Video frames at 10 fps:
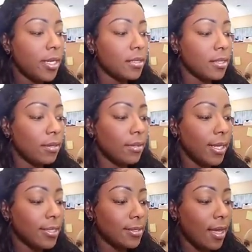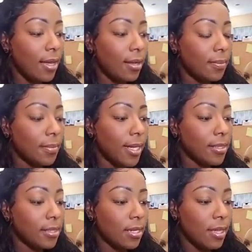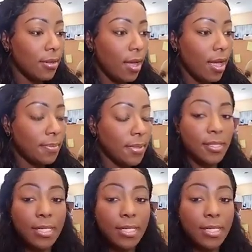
So that's another option.